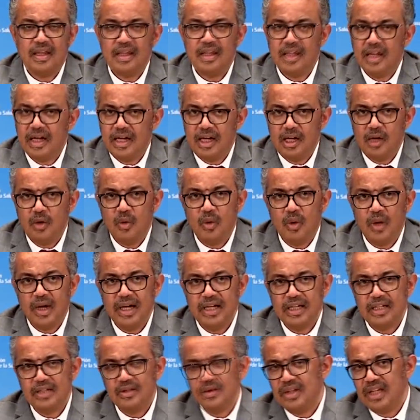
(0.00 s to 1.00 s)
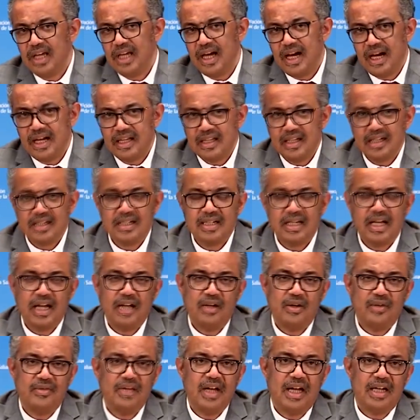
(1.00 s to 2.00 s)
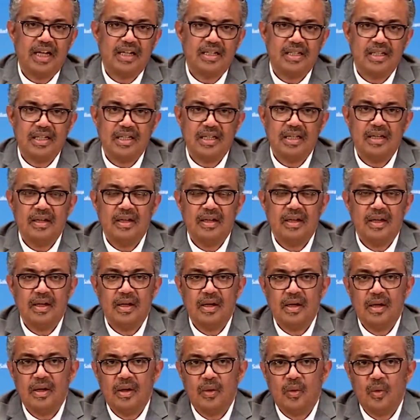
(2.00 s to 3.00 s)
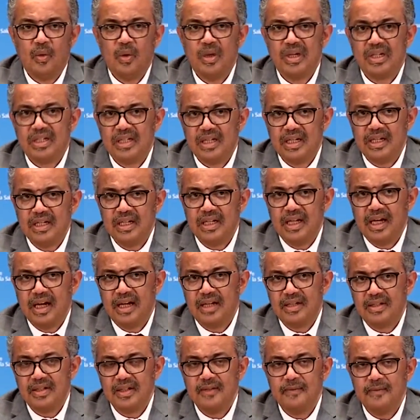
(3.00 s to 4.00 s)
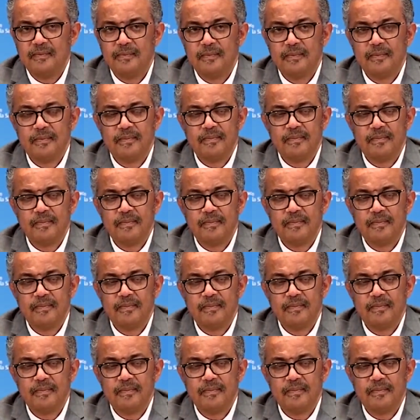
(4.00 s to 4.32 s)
The new one is on the other side of DRC, western DRC.